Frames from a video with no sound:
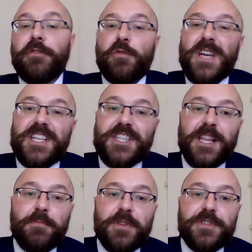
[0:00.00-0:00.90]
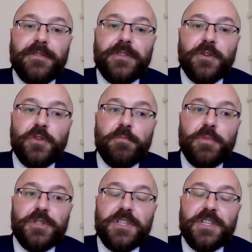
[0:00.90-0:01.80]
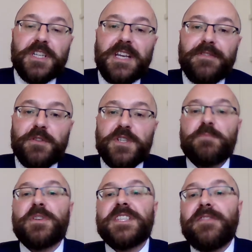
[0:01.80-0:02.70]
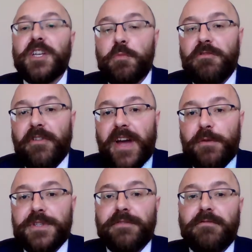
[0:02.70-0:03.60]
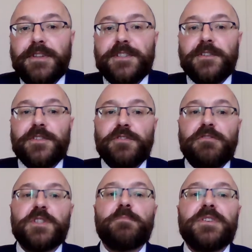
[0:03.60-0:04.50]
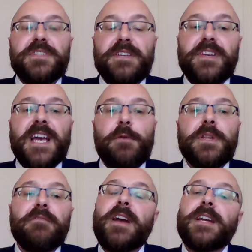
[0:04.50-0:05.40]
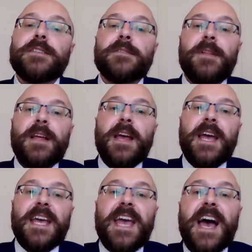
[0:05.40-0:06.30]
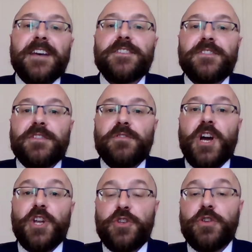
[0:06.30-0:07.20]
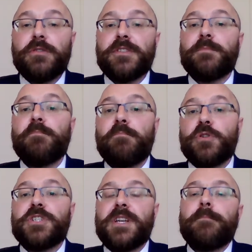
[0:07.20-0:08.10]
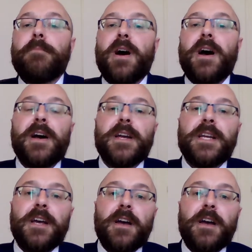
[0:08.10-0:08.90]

through each element of your budget and give you a specific number of hours, for instance, or a specific hourly rate. It has to and does budget by